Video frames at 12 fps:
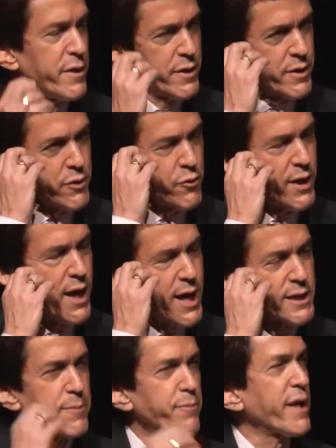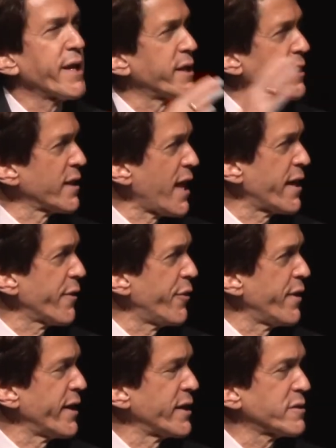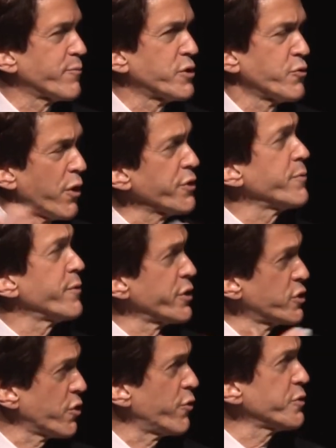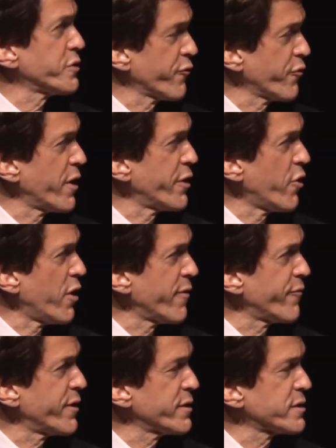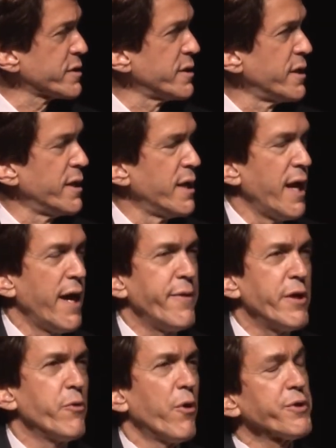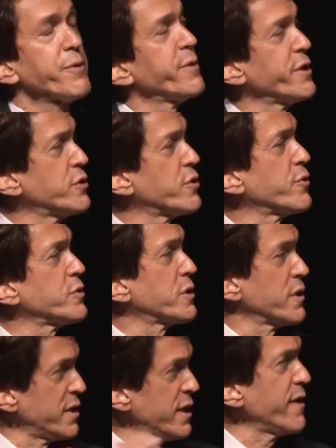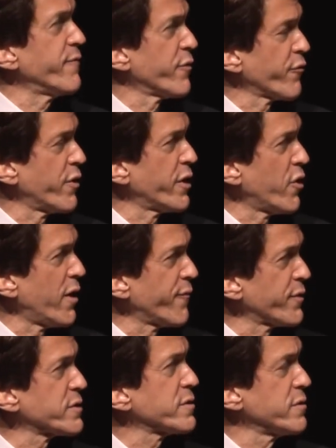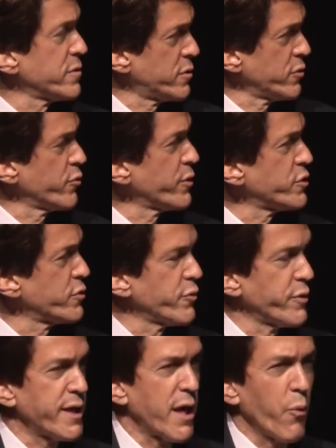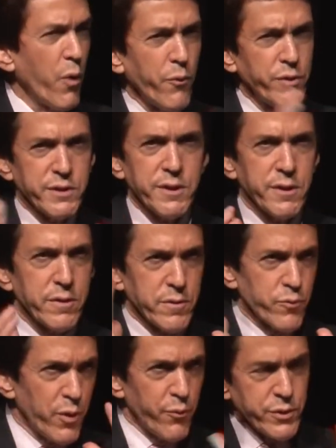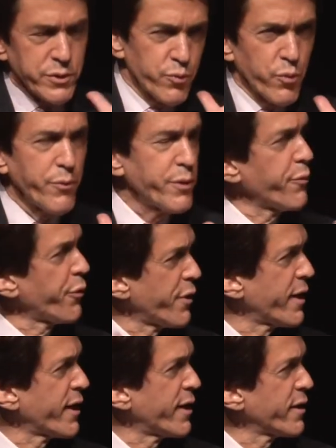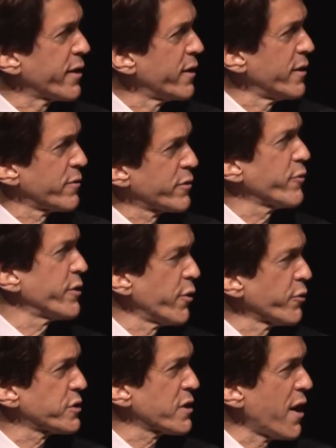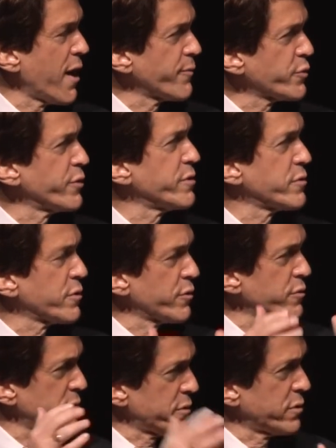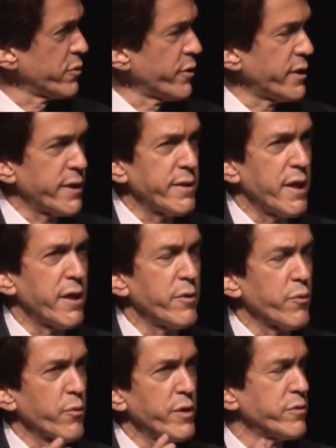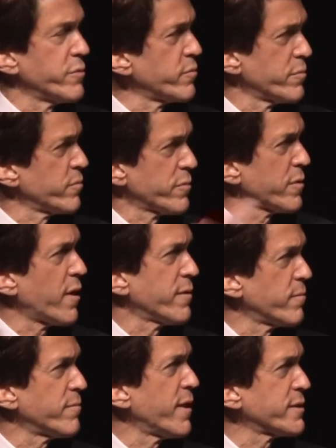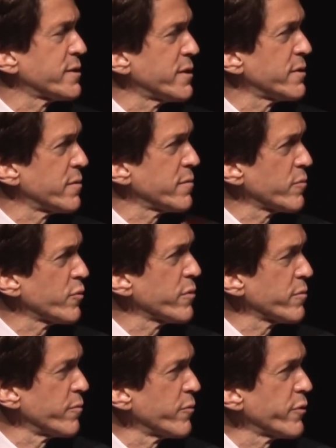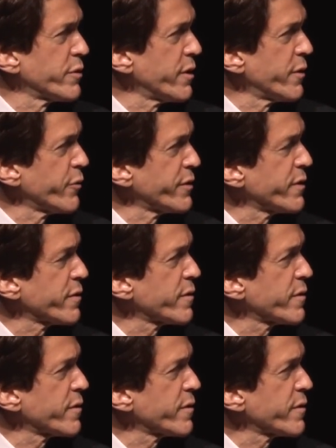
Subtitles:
you contemplated a lot of things, but you ultimately chose the front office, and then you ultimately chose to leave the front office and do what you're doing now. What were you thinking during those times when you chose to do it, and then when you thought, that's it, we're done with this?